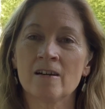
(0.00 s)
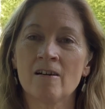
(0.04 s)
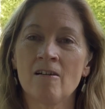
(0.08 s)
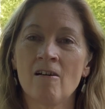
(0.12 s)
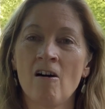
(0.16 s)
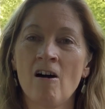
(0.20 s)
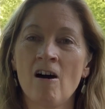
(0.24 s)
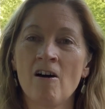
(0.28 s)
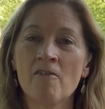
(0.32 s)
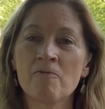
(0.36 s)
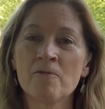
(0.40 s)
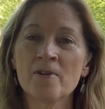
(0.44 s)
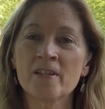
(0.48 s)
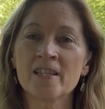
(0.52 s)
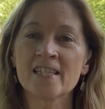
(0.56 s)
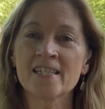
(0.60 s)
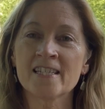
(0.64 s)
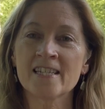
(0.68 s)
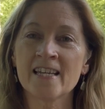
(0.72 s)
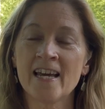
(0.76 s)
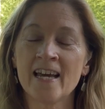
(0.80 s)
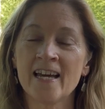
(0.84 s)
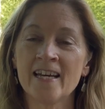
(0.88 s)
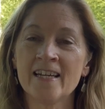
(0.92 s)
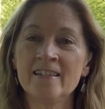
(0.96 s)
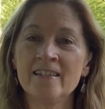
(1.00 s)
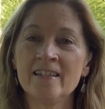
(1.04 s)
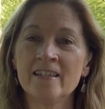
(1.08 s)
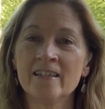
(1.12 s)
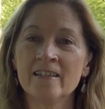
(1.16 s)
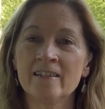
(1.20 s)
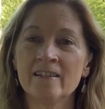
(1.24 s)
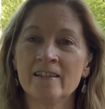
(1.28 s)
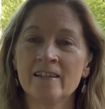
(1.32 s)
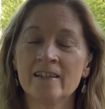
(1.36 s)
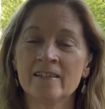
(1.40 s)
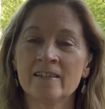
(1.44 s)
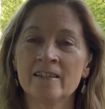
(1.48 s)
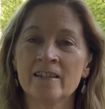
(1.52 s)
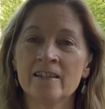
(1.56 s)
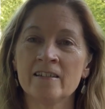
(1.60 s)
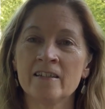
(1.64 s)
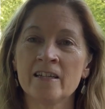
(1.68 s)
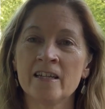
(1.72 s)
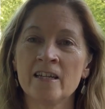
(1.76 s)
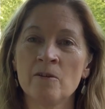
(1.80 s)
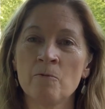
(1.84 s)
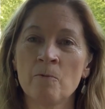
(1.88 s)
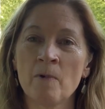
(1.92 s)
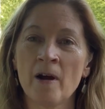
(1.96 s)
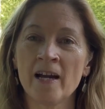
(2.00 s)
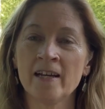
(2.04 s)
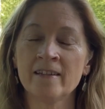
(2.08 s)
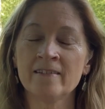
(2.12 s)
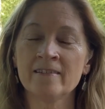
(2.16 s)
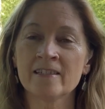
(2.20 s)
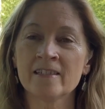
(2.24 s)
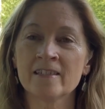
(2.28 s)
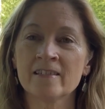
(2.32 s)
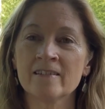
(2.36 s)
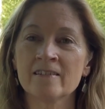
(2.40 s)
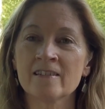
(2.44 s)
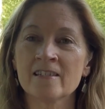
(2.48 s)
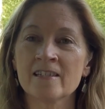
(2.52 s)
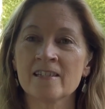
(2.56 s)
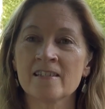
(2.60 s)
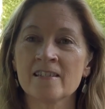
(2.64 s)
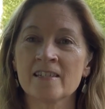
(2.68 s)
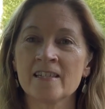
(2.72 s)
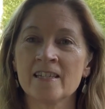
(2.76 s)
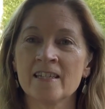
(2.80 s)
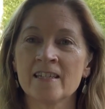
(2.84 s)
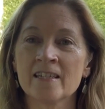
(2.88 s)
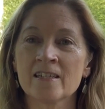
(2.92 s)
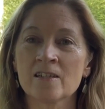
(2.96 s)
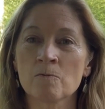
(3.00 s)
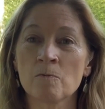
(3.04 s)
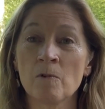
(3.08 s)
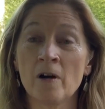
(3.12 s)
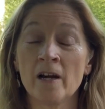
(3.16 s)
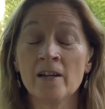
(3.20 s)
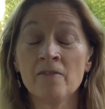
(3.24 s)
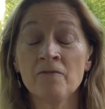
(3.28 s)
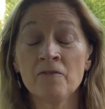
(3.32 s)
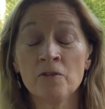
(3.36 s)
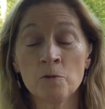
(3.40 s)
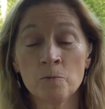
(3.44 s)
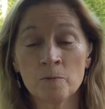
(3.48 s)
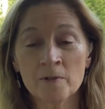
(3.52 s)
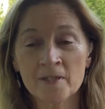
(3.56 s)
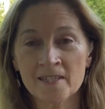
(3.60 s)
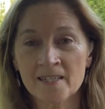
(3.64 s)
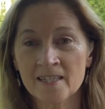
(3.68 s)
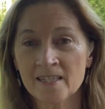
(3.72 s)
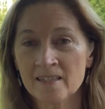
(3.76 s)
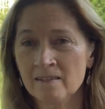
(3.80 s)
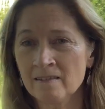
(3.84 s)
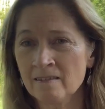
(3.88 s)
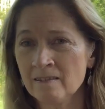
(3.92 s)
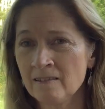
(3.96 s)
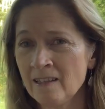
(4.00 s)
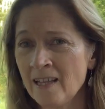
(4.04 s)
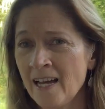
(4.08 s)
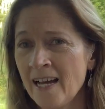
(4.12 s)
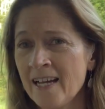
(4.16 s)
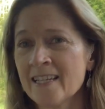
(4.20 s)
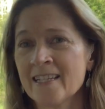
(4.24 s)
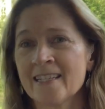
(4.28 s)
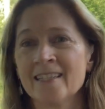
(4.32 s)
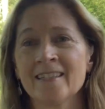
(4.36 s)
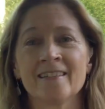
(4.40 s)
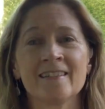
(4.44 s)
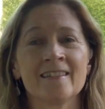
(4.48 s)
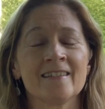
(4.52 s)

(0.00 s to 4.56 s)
Off with his head, and in he went to see his wife, who was delighted